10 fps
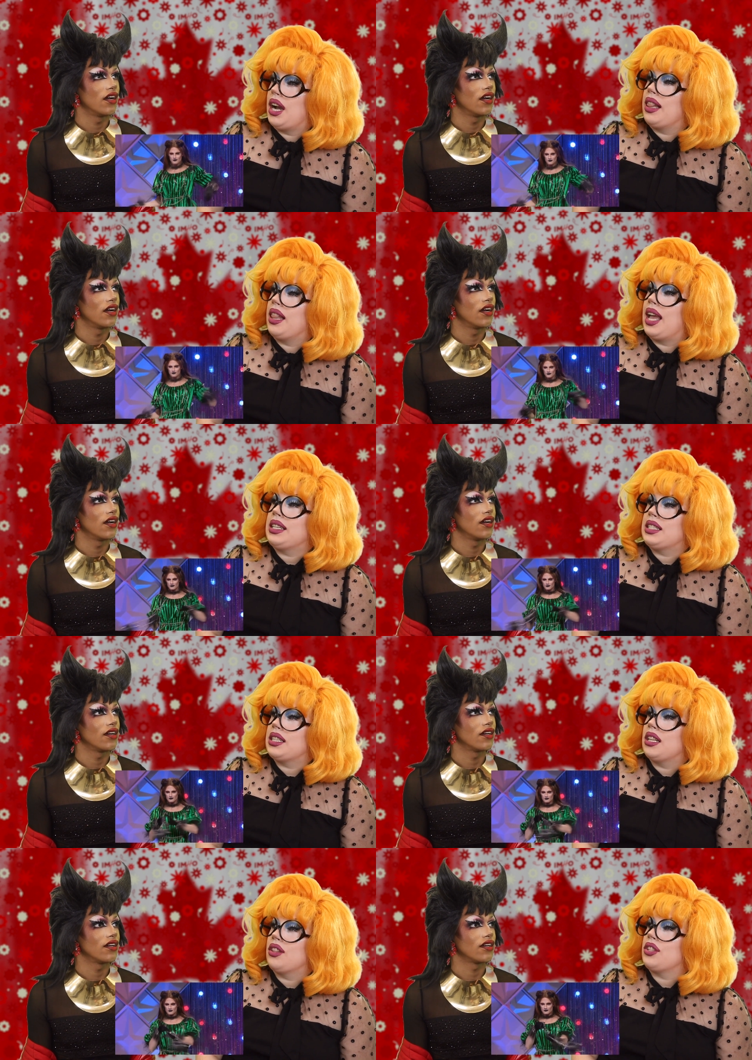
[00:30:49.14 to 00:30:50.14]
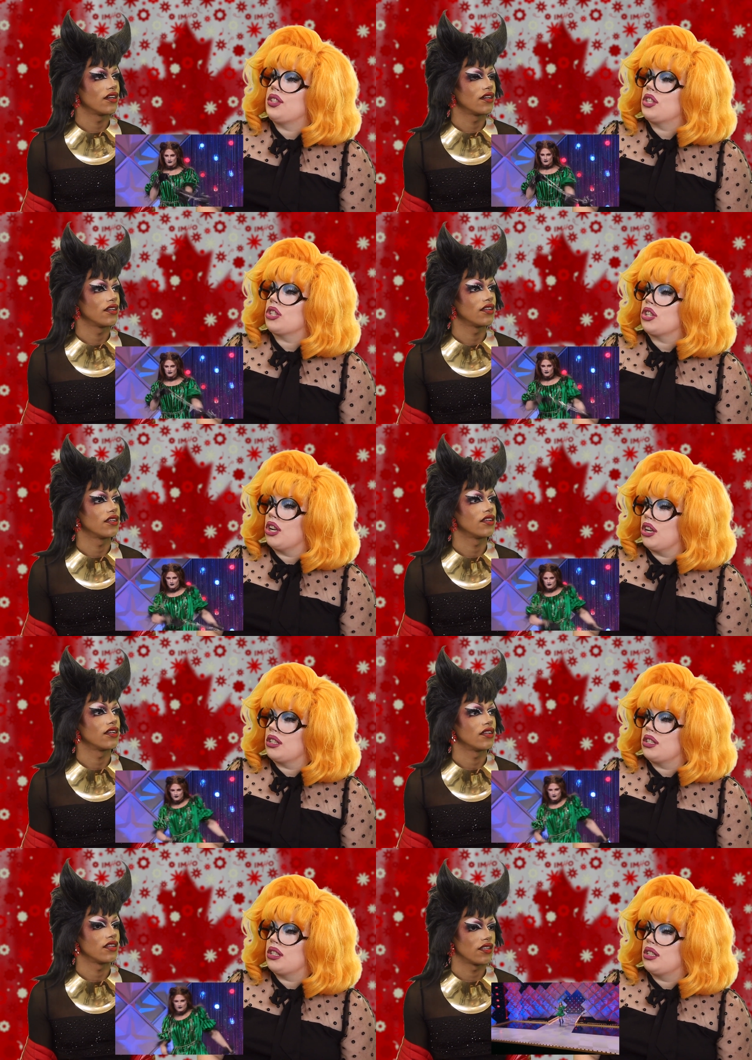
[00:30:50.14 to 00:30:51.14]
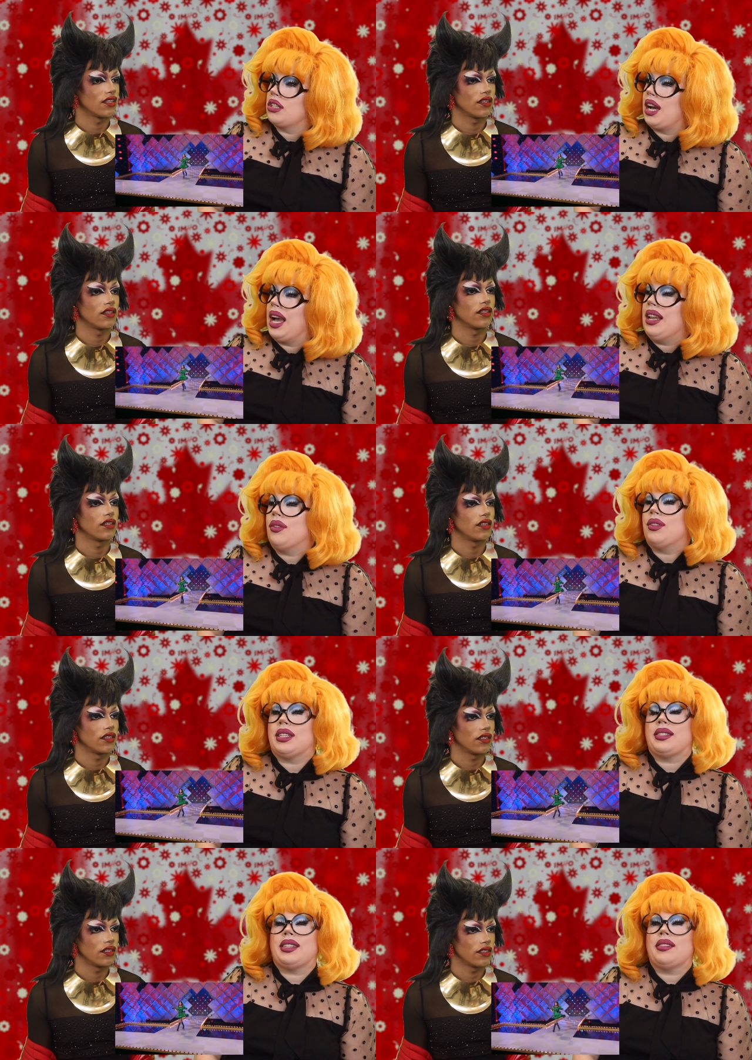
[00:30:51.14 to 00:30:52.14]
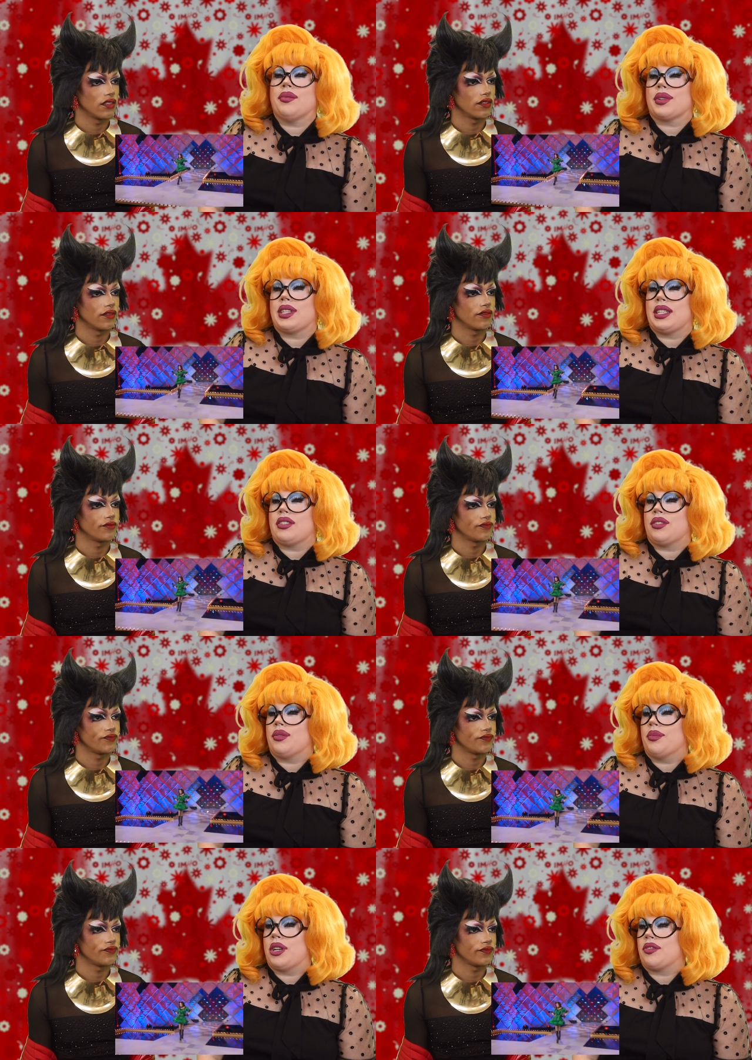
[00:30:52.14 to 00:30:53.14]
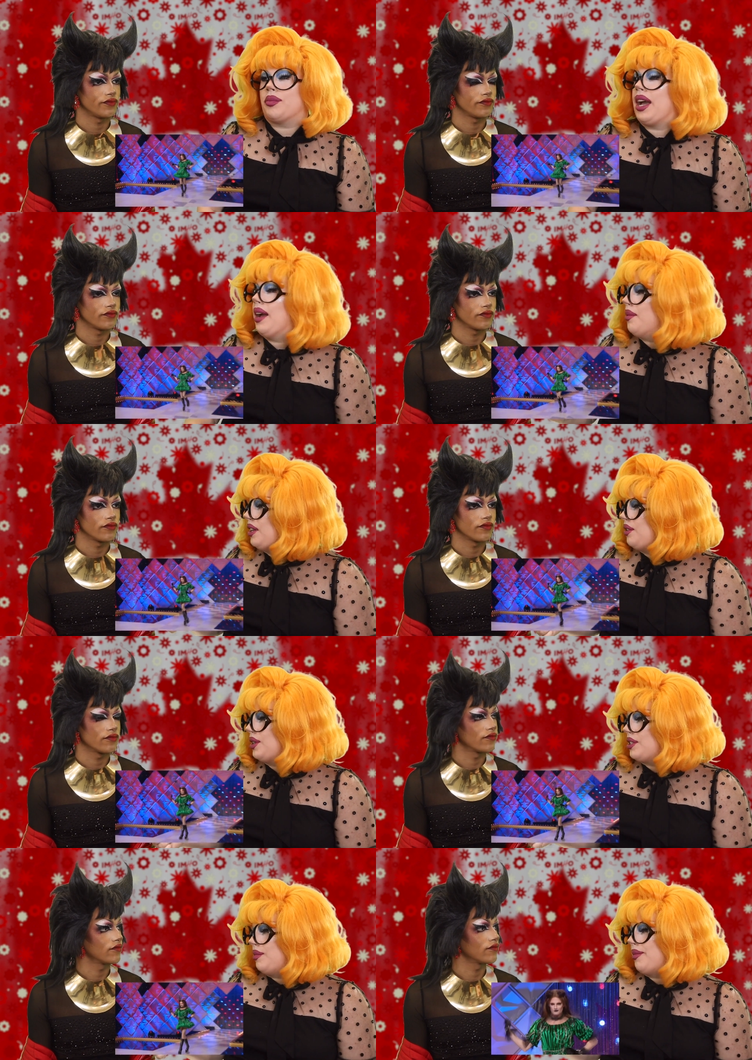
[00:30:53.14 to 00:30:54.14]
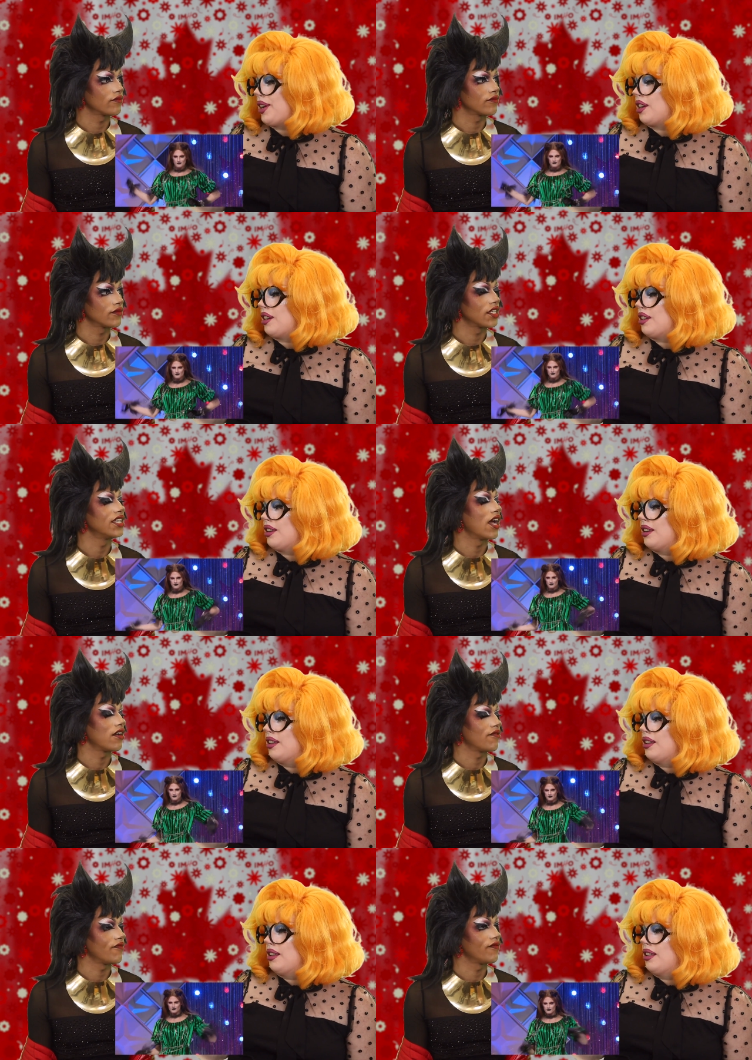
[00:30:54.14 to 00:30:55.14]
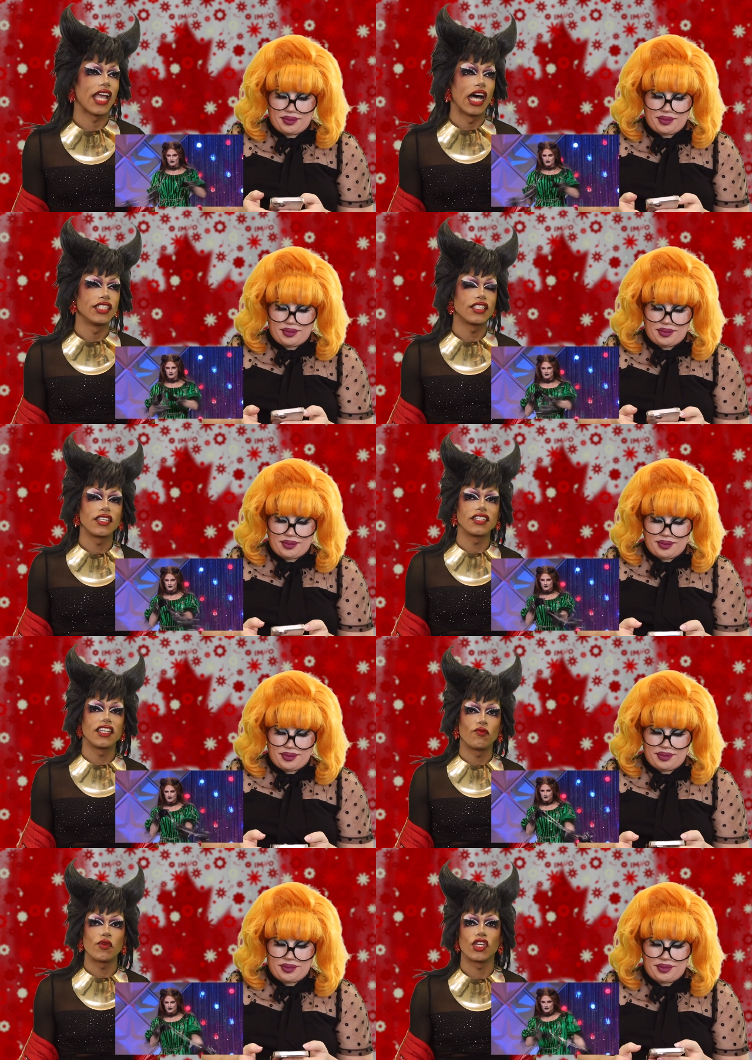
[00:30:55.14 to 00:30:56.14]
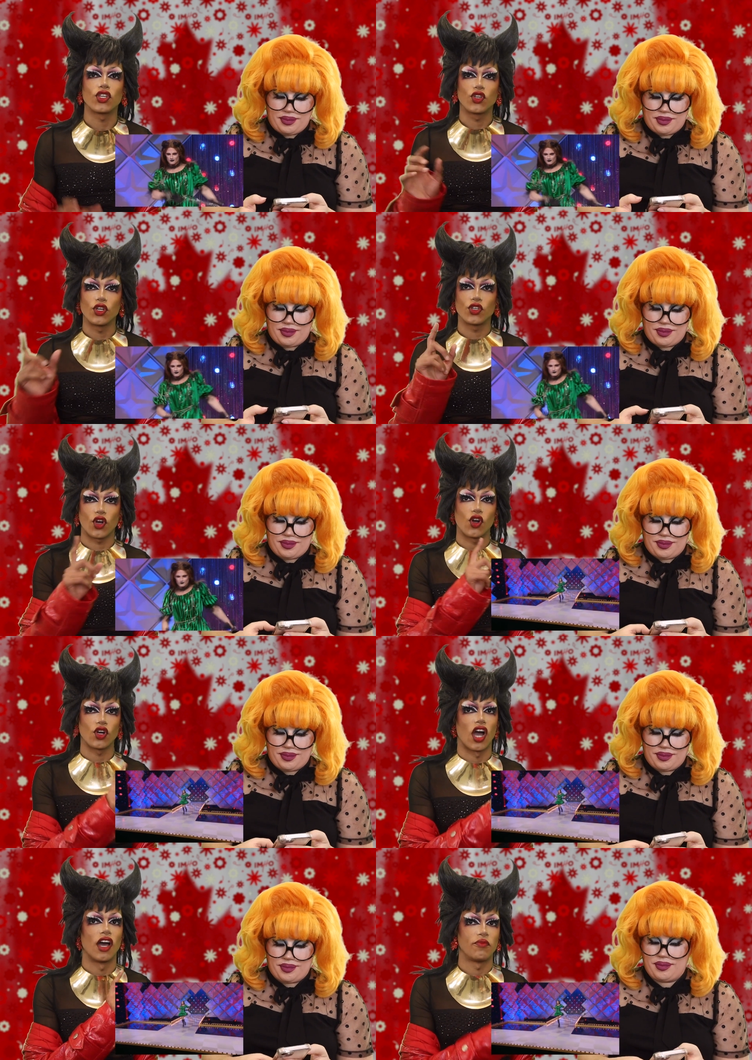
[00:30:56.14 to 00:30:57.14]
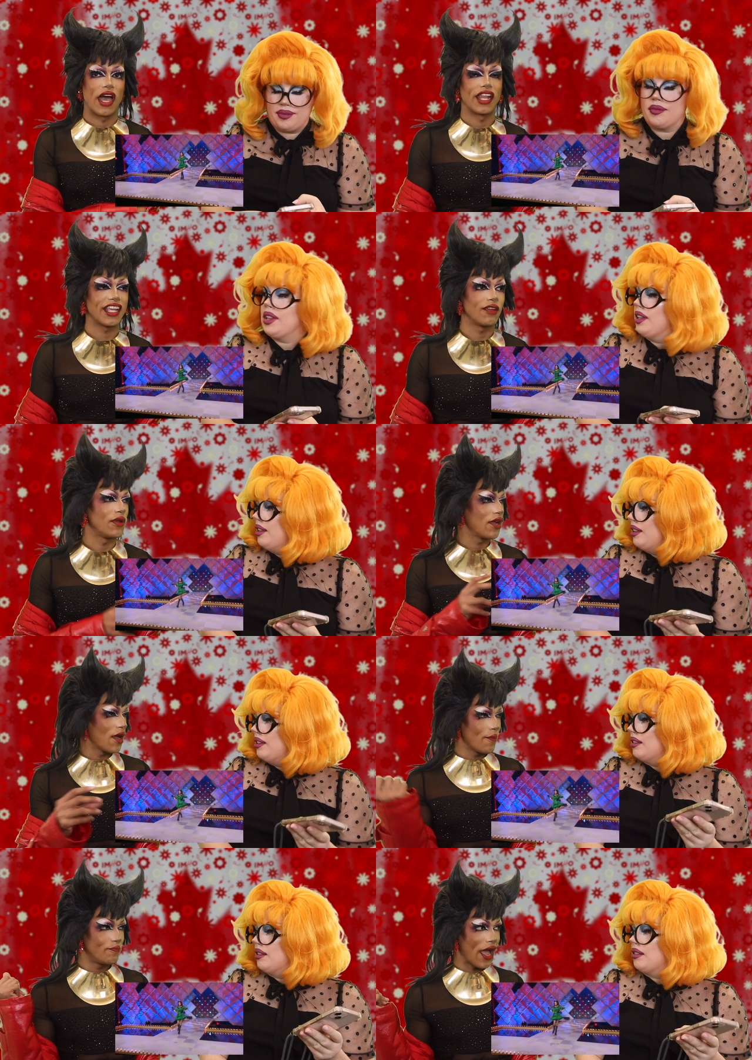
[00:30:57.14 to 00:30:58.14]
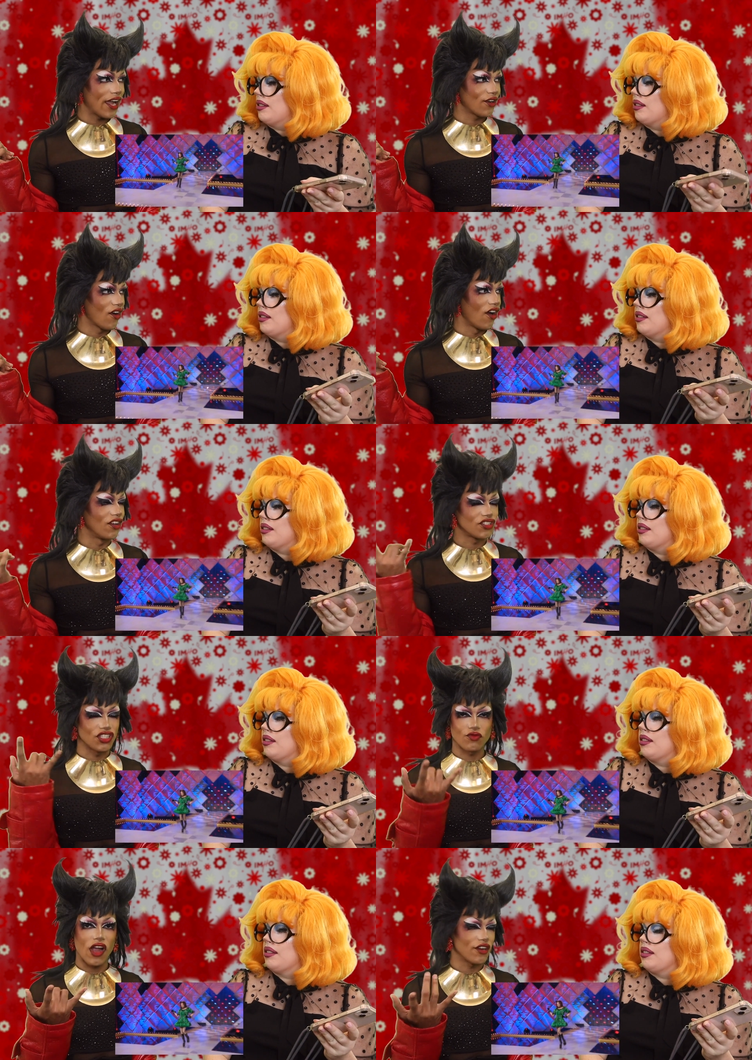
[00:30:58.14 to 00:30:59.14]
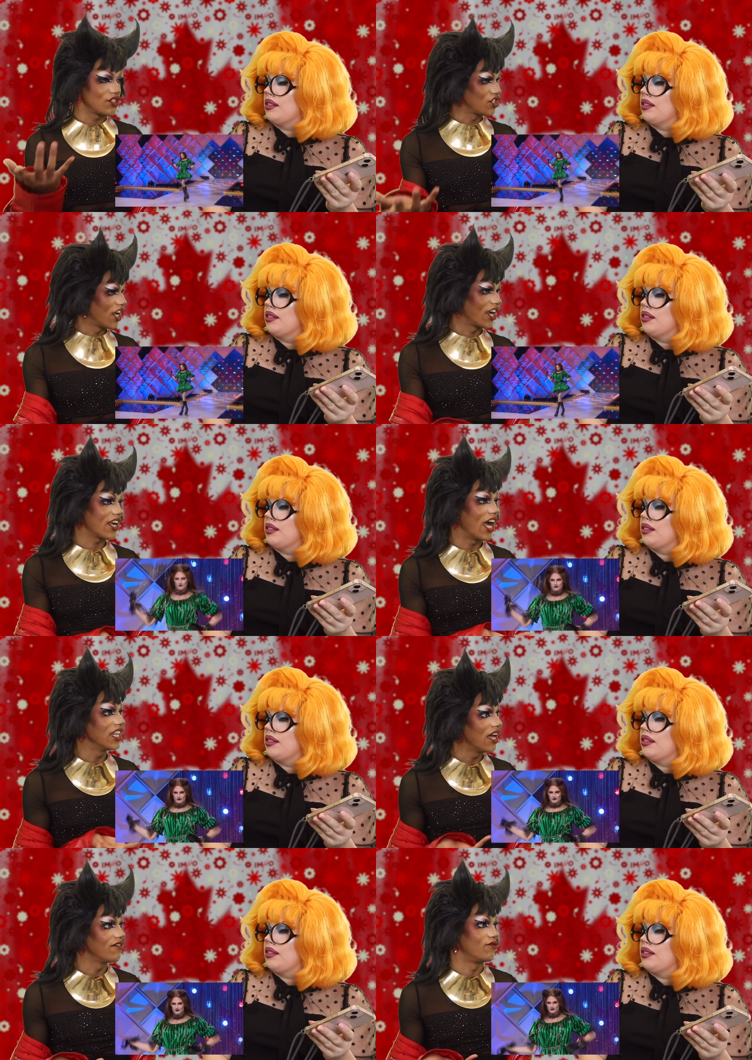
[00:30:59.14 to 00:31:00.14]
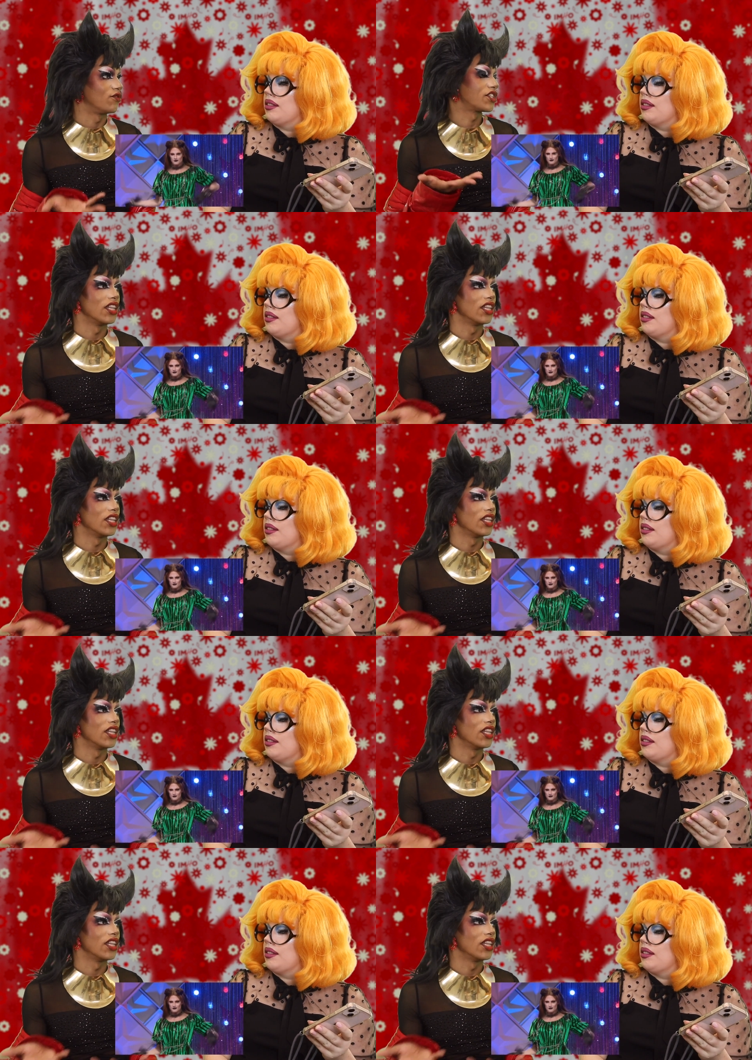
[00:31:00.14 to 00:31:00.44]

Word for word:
Speaker 1: I liked the skirt I don't, this didn't really do much for me. I wanted the wig to be bigger.
Speaker 2: Yeah. Yeah, it just didn't give me good girl gone bad. It gave me bad girl, she's a rocker chick. I love, which I